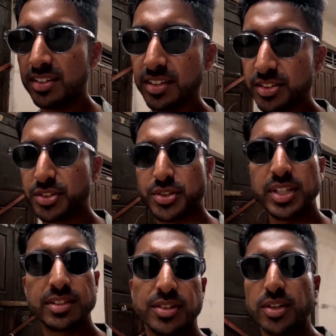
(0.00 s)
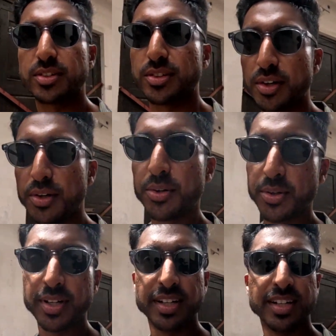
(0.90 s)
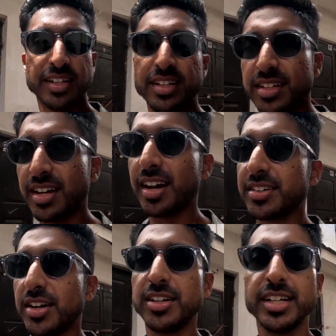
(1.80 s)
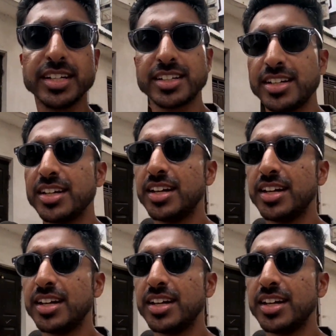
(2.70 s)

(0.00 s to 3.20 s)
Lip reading: these streets are so iconic.